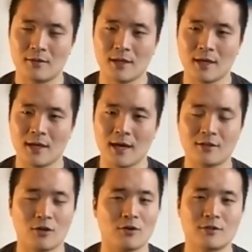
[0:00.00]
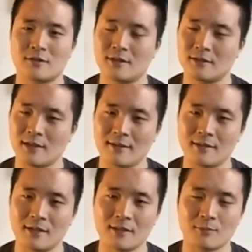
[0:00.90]
they had all this
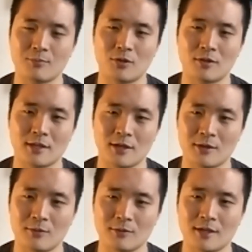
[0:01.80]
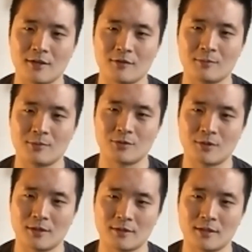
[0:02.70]
idea that the proletariat will take over the
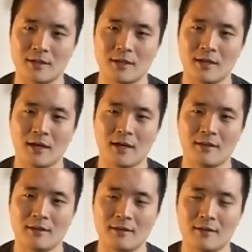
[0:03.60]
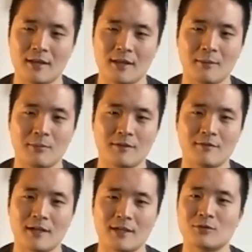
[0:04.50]
bourgeoisie. And they believed
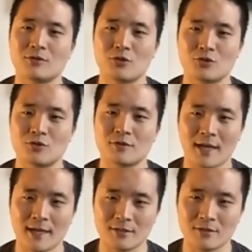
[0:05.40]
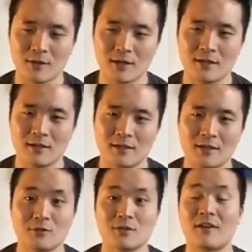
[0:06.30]
that it was social science, right?
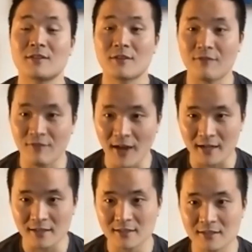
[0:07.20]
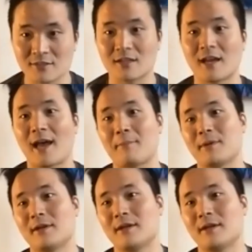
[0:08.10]
It's a fact. This is going to happen.